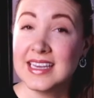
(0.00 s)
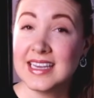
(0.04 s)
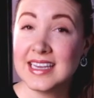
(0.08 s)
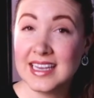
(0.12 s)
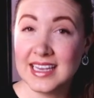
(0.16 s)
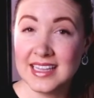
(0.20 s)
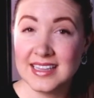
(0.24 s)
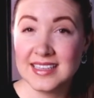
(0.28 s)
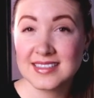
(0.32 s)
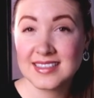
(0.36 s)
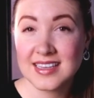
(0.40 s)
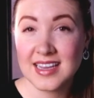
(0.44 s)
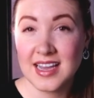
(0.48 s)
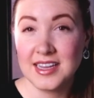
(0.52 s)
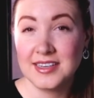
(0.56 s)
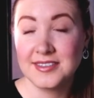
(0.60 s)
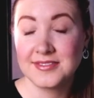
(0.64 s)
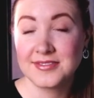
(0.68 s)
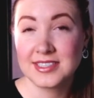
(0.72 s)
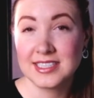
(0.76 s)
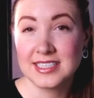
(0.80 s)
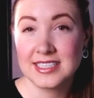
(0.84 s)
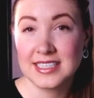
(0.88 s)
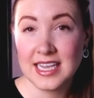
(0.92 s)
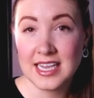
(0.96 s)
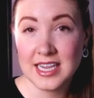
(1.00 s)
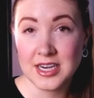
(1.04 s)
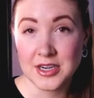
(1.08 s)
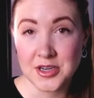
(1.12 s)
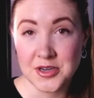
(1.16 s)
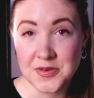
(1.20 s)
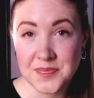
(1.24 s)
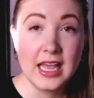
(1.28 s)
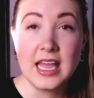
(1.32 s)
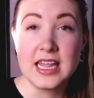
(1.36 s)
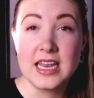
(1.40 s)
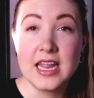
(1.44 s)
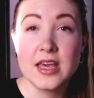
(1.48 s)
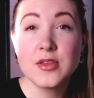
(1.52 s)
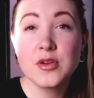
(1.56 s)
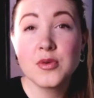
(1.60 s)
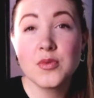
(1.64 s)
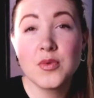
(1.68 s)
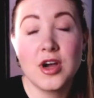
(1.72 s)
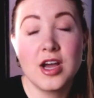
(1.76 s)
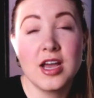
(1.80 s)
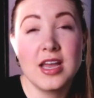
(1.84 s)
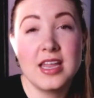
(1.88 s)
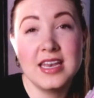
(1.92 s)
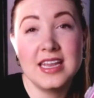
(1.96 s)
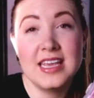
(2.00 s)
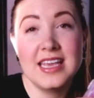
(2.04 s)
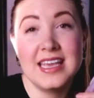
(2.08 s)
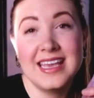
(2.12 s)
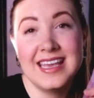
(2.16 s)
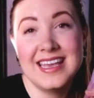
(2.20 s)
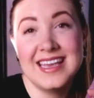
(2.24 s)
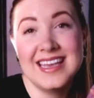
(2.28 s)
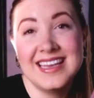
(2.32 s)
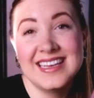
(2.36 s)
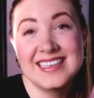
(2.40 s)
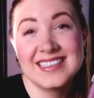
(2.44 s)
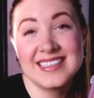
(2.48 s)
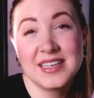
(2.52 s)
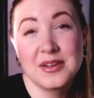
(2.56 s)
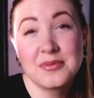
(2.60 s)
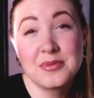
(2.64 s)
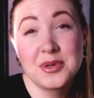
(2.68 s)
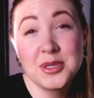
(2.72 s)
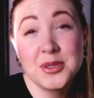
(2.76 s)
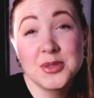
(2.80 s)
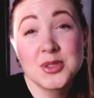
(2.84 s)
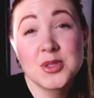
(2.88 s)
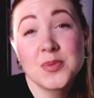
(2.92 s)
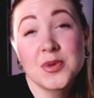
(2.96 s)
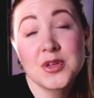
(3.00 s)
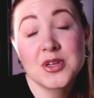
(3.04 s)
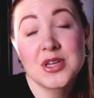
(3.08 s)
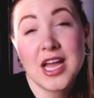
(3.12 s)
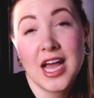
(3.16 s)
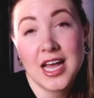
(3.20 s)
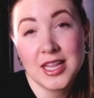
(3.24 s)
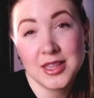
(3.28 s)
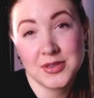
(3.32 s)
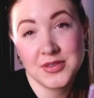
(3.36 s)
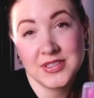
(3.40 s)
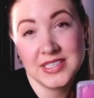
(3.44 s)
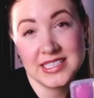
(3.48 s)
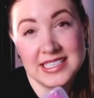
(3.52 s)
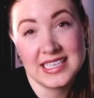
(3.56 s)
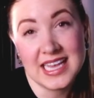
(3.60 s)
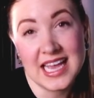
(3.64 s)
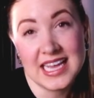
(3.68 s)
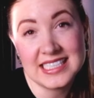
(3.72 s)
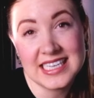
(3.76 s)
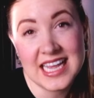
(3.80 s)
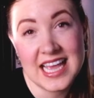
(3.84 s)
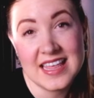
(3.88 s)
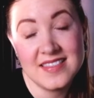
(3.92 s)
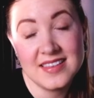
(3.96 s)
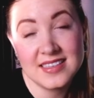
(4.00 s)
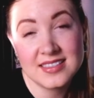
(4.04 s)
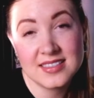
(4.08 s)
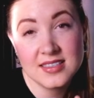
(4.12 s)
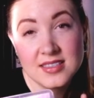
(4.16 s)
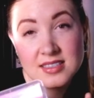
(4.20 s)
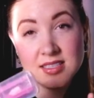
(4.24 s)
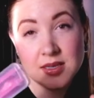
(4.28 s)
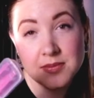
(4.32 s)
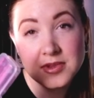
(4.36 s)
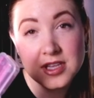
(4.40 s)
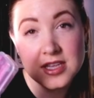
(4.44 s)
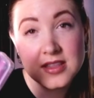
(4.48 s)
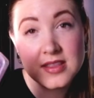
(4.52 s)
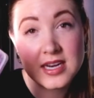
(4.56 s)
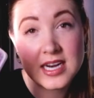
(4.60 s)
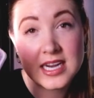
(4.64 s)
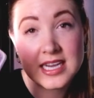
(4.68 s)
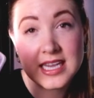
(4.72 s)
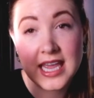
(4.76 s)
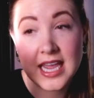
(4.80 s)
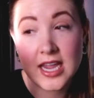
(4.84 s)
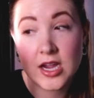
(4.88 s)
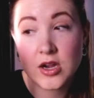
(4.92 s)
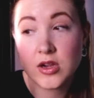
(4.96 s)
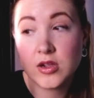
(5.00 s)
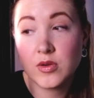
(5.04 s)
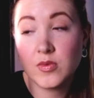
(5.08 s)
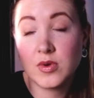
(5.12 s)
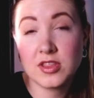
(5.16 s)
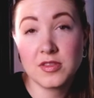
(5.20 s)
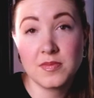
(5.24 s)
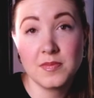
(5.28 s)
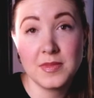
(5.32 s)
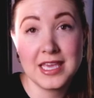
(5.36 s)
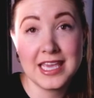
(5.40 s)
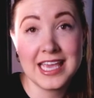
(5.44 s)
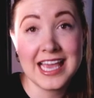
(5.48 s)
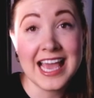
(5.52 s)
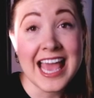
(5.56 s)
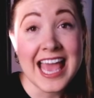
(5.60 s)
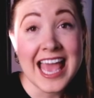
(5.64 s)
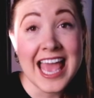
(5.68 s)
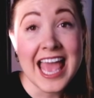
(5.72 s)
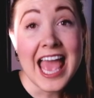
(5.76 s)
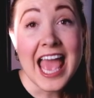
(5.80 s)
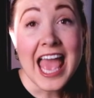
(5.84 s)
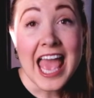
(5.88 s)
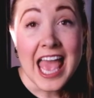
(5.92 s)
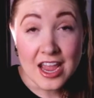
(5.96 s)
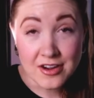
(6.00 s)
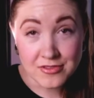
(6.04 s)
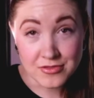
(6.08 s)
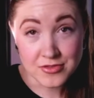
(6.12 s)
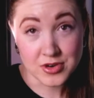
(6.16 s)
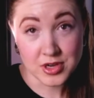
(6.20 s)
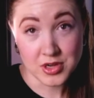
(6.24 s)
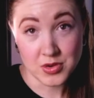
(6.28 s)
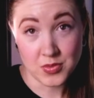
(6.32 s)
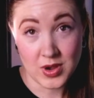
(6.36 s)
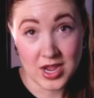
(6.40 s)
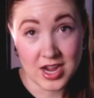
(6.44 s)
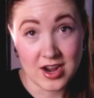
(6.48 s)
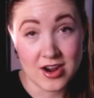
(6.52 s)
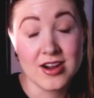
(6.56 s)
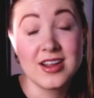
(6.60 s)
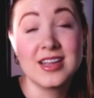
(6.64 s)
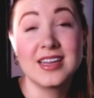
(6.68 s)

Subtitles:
in this kind of container. Another one is a reusable cutlery set, and this is something that I carry with me everywhere.